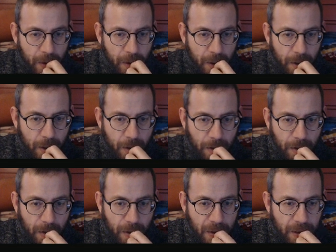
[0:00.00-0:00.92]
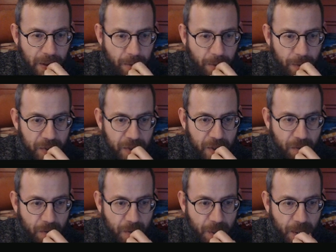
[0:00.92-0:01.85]
On an empty
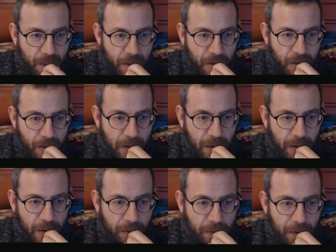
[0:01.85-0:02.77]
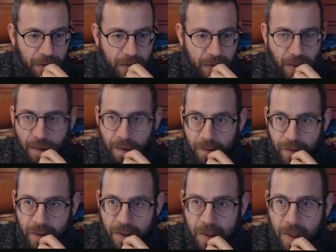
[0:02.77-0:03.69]
array, undefined
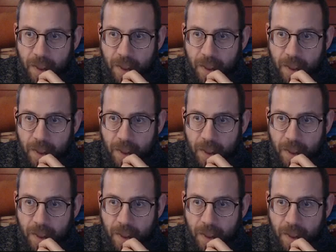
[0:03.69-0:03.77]
buffets.